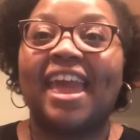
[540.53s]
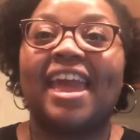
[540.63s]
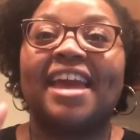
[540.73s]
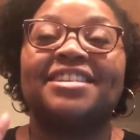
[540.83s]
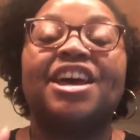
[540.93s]

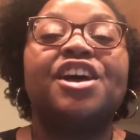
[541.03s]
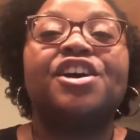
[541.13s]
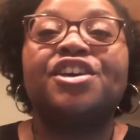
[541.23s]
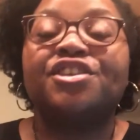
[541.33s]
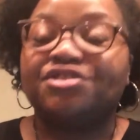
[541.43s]
And
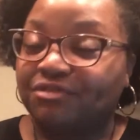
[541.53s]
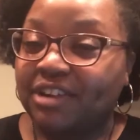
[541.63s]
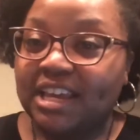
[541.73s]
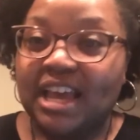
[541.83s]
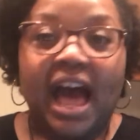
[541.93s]

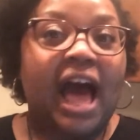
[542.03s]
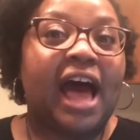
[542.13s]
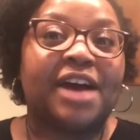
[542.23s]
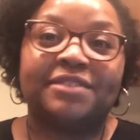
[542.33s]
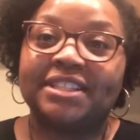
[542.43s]
three,
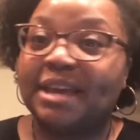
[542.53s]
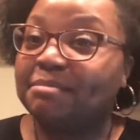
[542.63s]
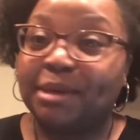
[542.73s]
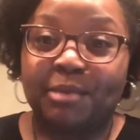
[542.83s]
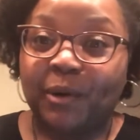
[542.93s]
I would say
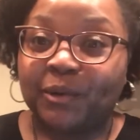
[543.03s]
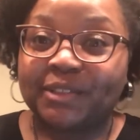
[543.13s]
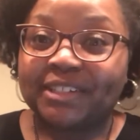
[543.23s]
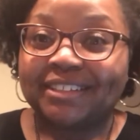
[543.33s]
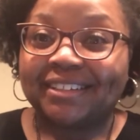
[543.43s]
be bold